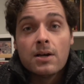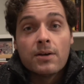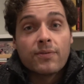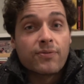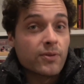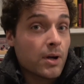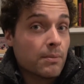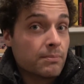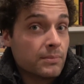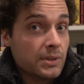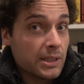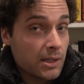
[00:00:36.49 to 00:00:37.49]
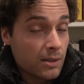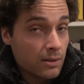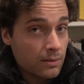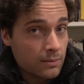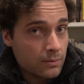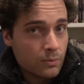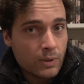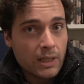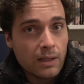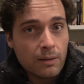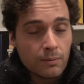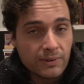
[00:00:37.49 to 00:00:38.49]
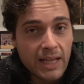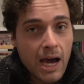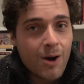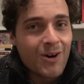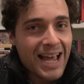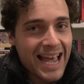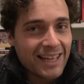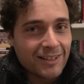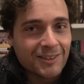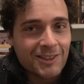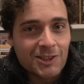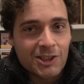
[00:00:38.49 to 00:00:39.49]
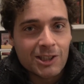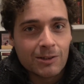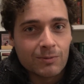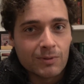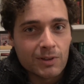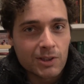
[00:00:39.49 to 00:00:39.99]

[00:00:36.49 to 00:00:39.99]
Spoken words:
from their, well, now adult children.